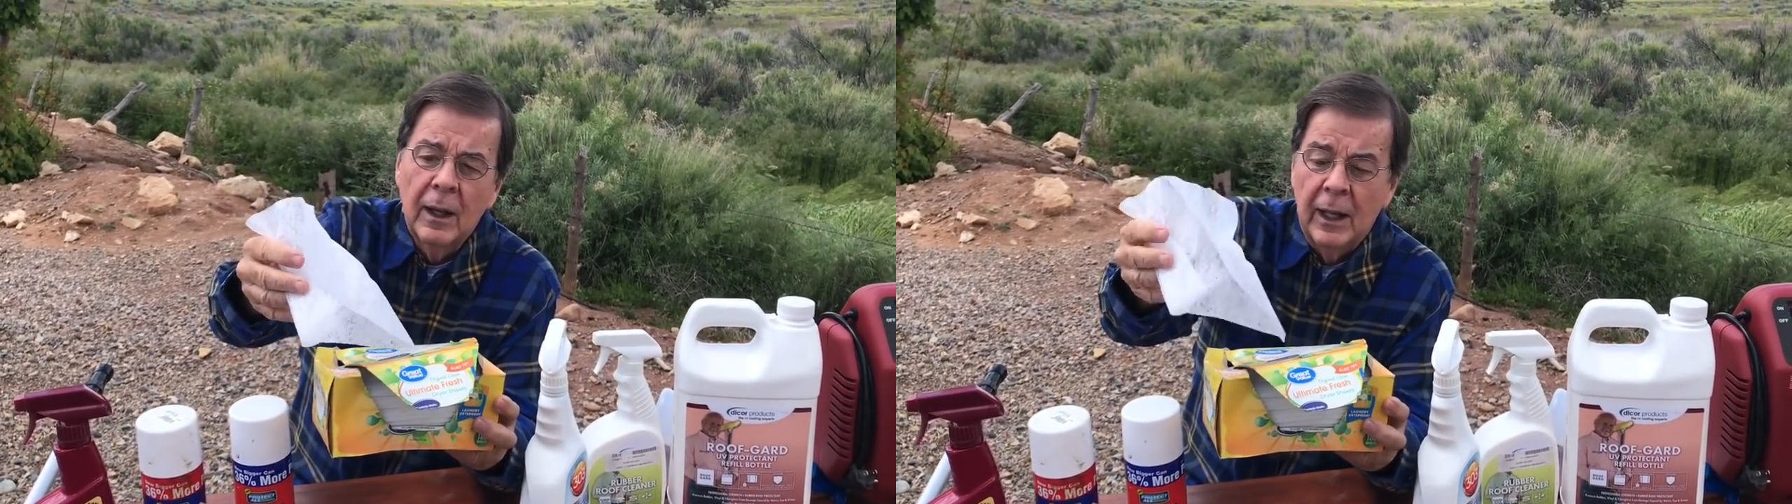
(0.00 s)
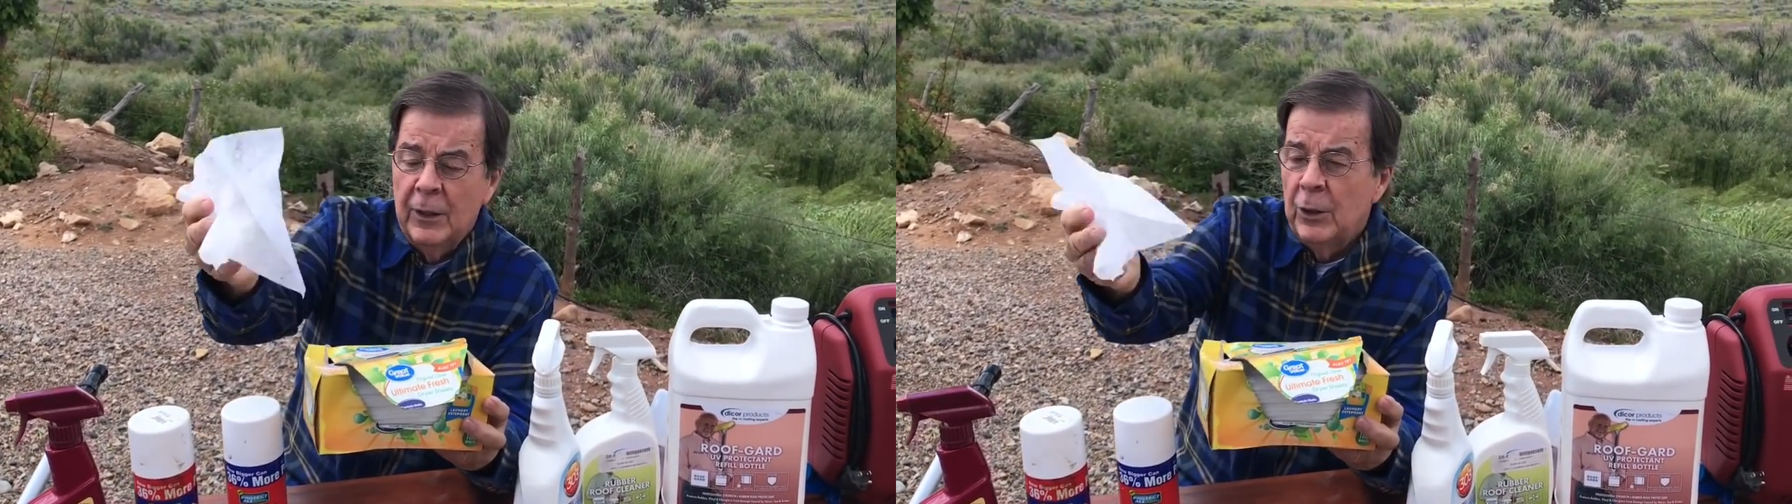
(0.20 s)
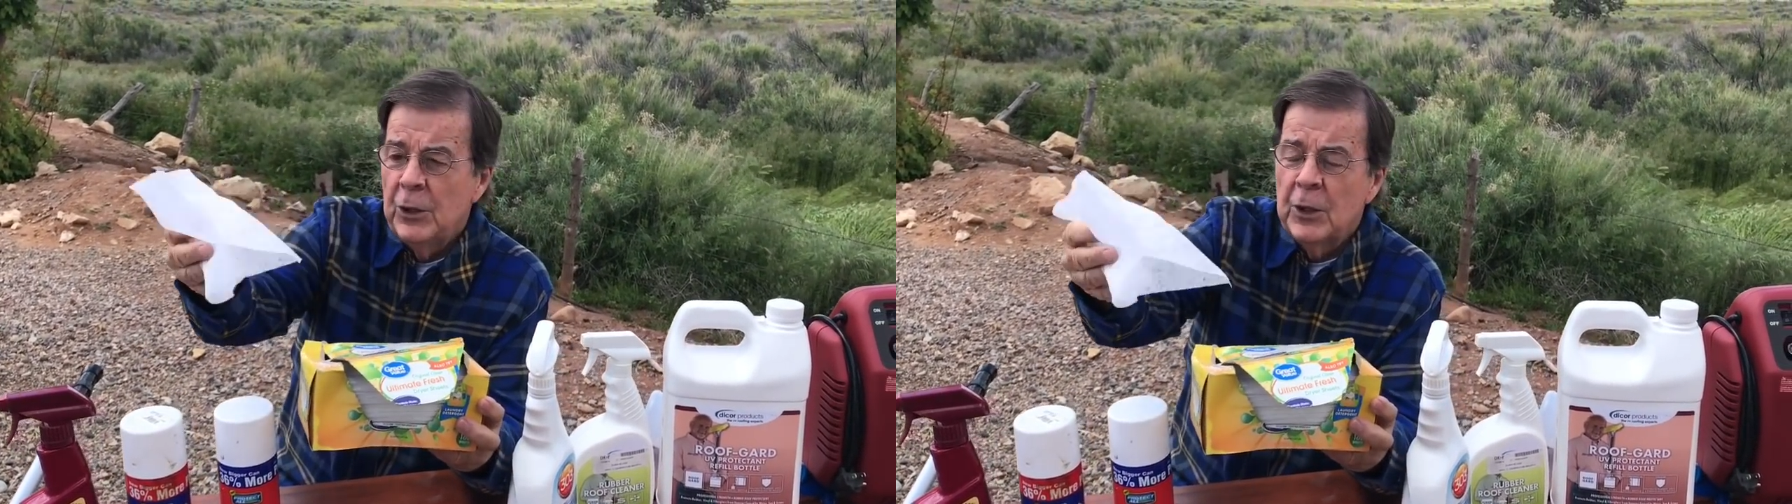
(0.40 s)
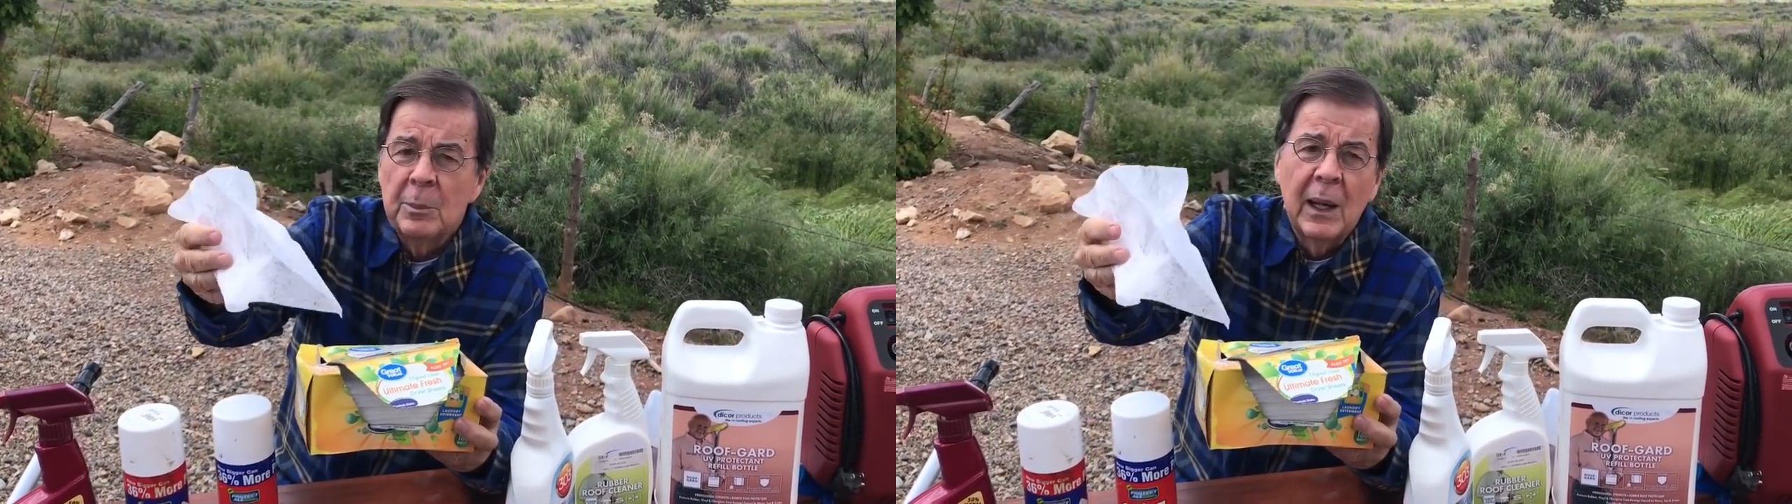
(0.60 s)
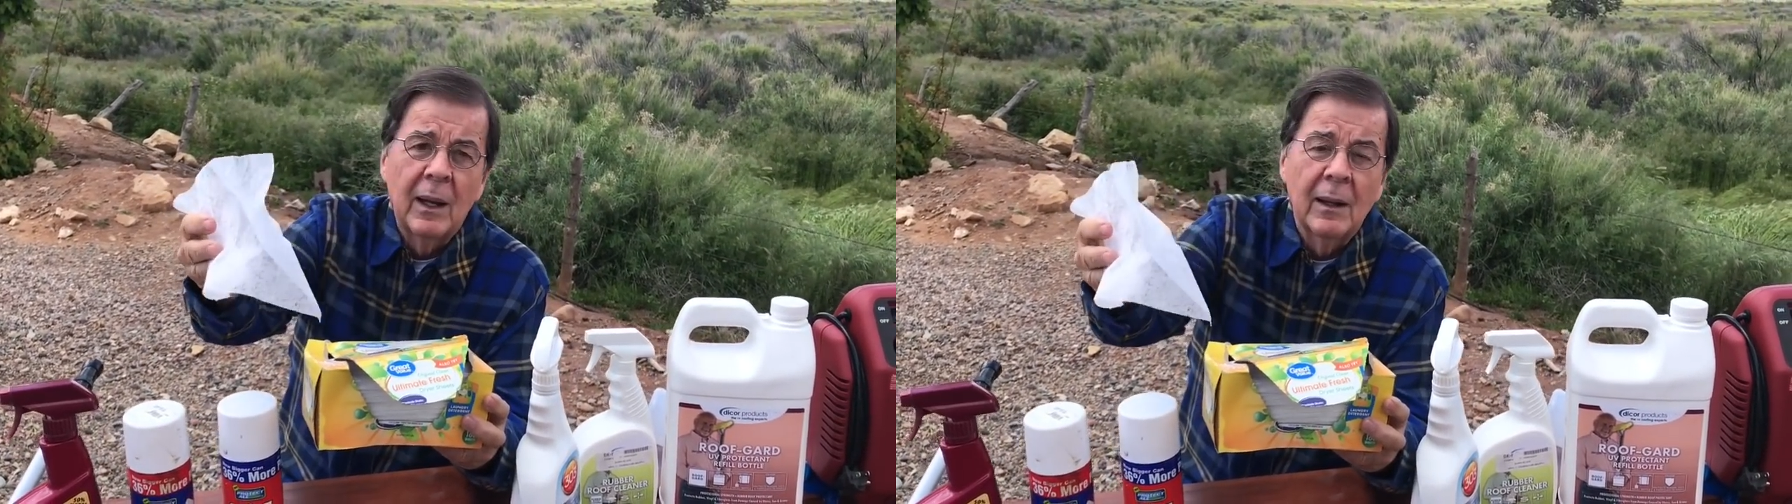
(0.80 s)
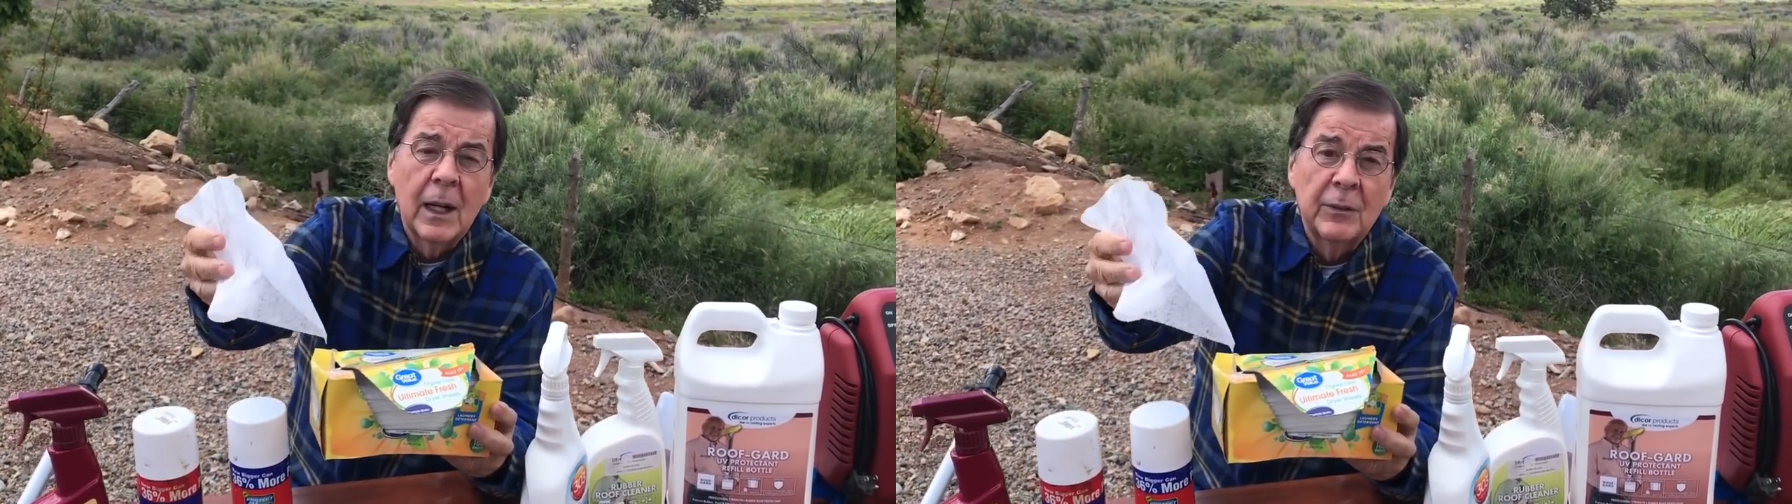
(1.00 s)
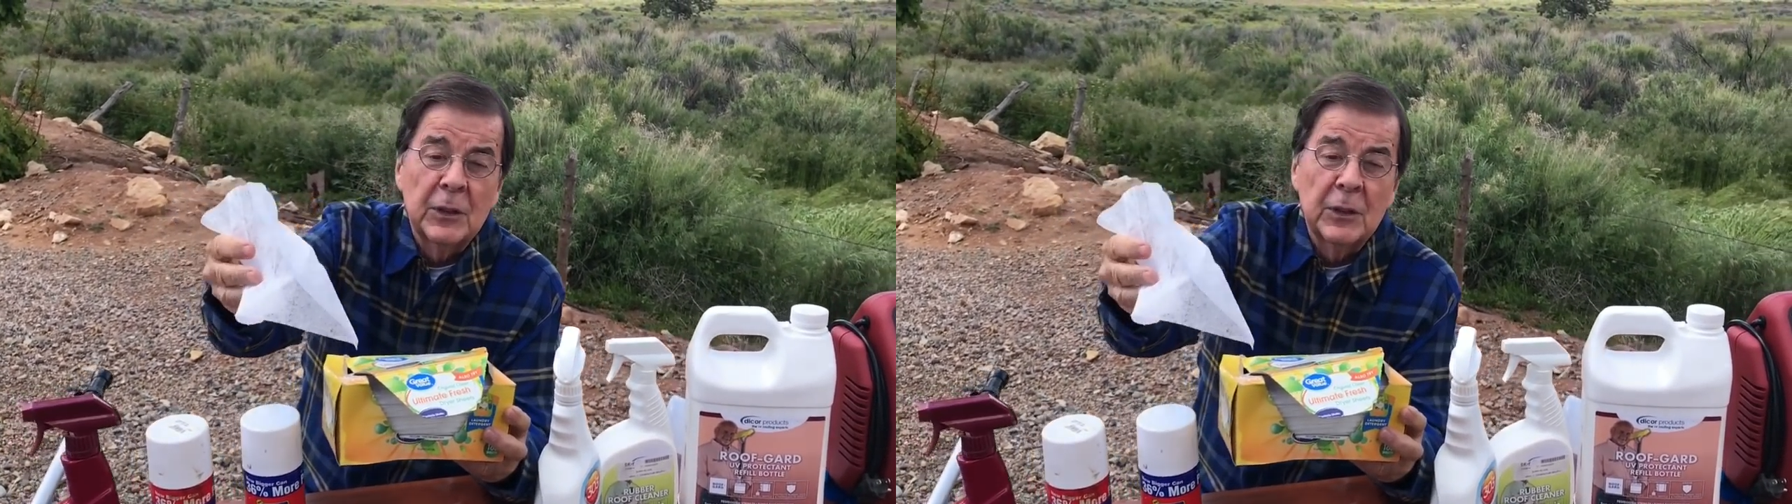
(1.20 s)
I know you can buy a lot of